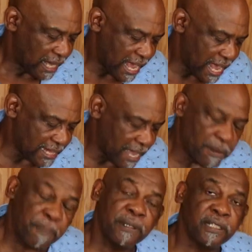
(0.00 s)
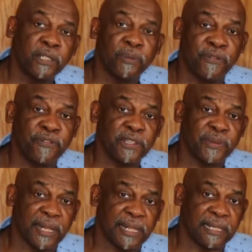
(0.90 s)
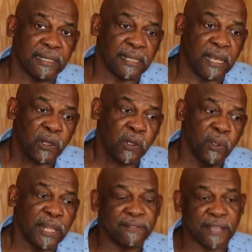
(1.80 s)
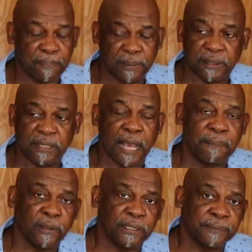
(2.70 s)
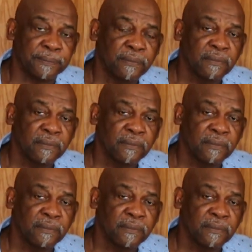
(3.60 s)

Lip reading: And now I'm going to put it in the refrigerator, let it cool after I put a top on it.